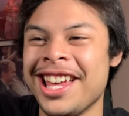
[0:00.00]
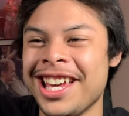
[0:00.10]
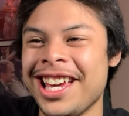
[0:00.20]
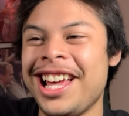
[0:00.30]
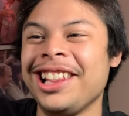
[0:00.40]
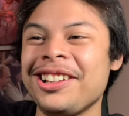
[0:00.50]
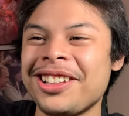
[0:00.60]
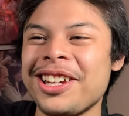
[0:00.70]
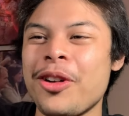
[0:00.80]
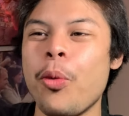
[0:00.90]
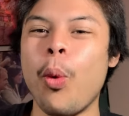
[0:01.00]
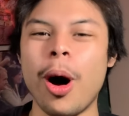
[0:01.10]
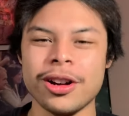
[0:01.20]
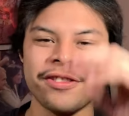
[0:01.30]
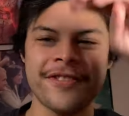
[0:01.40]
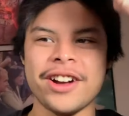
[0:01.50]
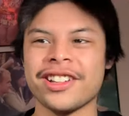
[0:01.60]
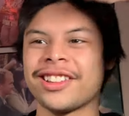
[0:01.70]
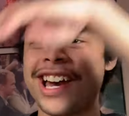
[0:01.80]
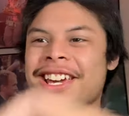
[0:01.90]
It looked like a water
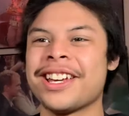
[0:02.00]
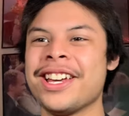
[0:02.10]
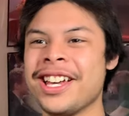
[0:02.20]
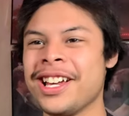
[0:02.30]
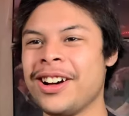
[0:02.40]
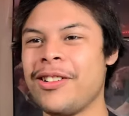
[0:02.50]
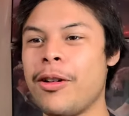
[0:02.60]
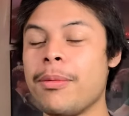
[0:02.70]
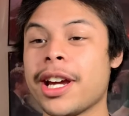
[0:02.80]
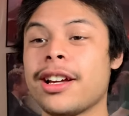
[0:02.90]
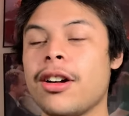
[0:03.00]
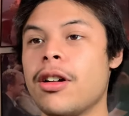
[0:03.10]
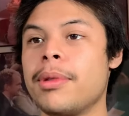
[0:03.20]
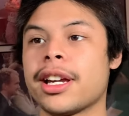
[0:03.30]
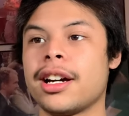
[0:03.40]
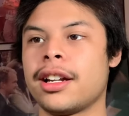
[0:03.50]
fountain, like, oh my god, oh my god.